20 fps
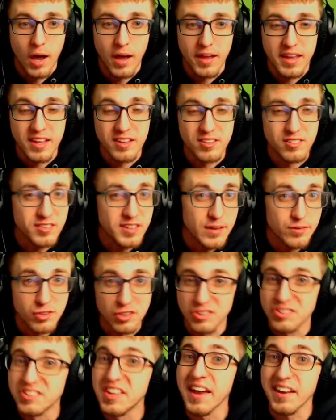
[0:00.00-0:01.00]
It gives
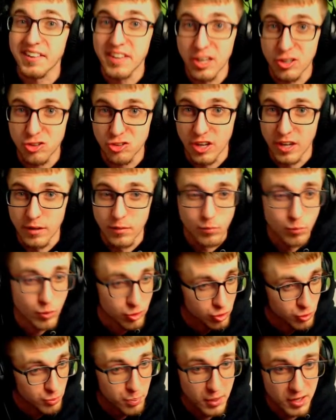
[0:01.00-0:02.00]
us Technician, which
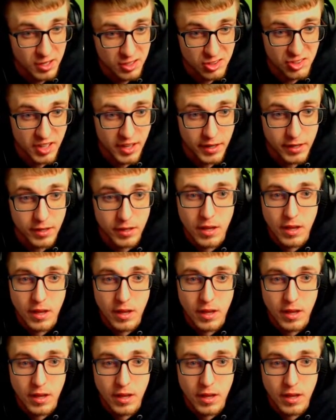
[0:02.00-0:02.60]
is pretty sick.